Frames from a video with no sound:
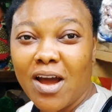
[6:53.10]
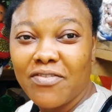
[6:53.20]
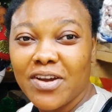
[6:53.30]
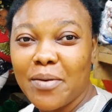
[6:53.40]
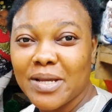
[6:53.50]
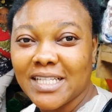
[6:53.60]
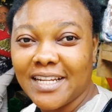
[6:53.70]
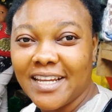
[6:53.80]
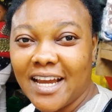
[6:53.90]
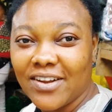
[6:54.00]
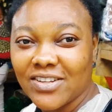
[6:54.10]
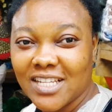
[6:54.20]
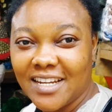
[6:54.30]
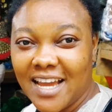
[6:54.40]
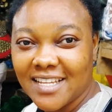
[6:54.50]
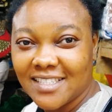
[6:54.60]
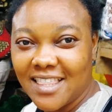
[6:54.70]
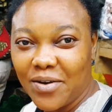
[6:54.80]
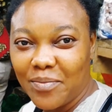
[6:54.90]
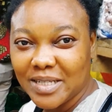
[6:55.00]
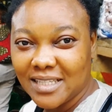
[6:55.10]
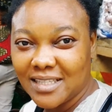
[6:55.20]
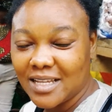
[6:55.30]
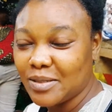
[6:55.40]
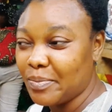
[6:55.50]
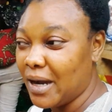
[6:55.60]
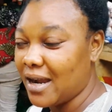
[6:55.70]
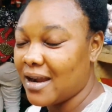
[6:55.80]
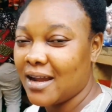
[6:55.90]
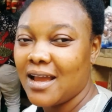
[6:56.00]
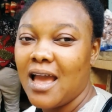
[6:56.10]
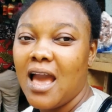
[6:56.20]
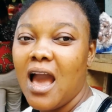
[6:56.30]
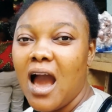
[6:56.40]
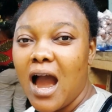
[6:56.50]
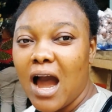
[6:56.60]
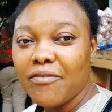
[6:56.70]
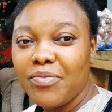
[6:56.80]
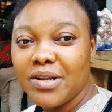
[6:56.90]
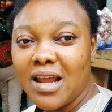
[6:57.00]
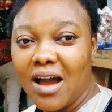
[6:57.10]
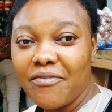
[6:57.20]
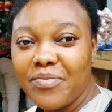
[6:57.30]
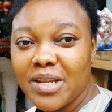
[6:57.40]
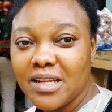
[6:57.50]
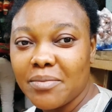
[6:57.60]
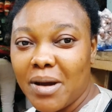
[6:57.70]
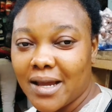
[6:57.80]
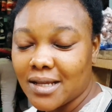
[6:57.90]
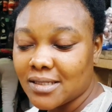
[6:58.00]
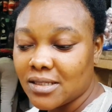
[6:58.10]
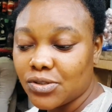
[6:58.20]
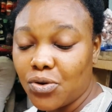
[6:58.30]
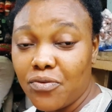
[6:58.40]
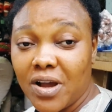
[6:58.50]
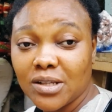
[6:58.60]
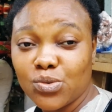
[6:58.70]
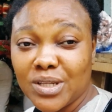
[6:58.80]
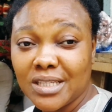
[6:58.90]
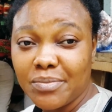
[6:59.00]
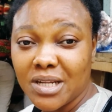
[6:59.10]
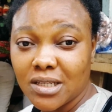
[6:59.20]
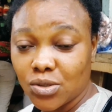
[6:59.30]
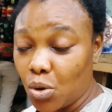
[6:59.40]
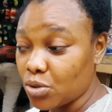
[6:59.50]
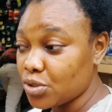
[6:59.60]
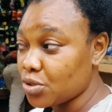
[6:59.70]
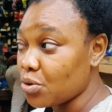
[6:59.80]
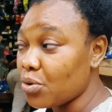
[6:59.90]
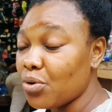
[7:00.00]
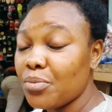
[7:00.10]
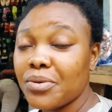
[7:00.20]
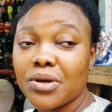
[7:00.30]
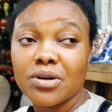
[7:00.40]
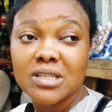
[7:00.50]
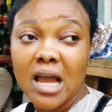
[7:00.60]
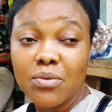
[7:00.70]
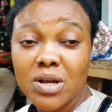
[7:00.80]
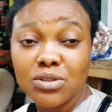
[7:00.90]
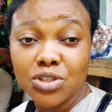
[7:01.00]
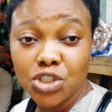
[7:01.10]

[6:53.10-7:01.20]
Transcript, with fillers: I forget about Zendaya, no, Zendaya is there on my sister's back. I've been I've been in the market since over twenty minutes or so, because I went to the